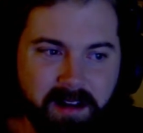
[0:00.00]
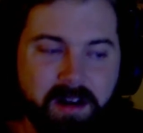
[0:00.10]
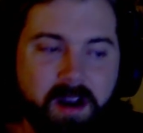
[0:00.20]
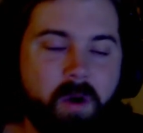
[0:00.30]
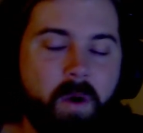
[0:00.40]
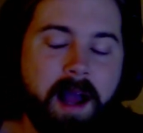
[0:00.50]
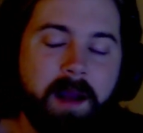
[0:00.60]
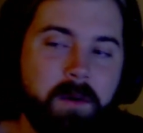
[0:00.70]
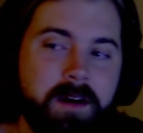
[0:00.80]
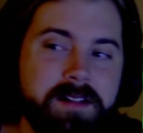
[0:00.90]
No, I
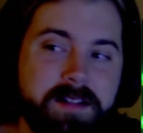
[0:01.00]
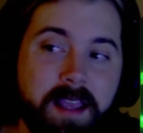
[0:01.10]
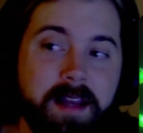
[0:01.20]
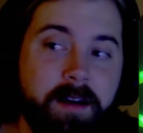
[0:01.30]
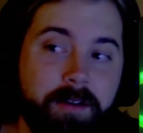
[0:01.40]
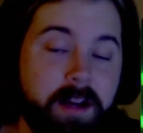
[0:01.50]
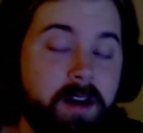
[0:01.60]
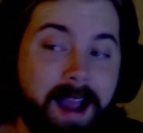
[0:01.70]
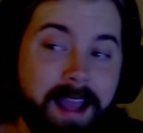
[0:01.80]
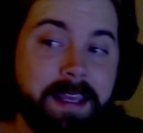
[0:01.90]
want to stay down here.
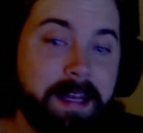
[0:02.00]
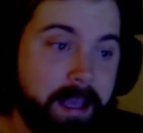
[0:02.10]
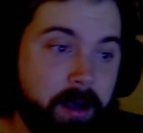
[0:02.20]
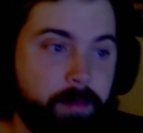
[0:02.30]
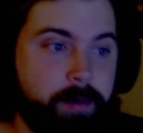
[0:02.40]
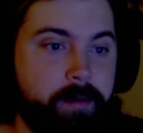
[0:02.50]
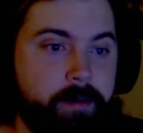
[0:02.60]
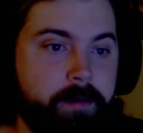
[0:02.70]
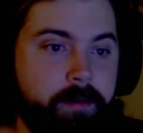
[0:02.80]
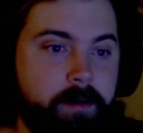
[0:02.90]
I can help.
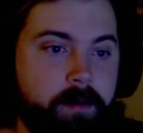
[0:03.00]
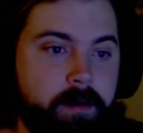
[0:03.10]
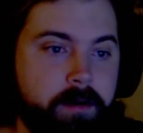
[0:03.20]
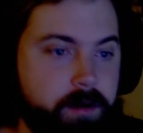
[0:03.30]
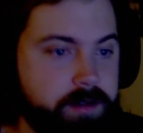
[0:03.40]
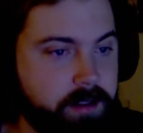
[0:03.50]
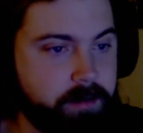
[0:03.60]
No, son.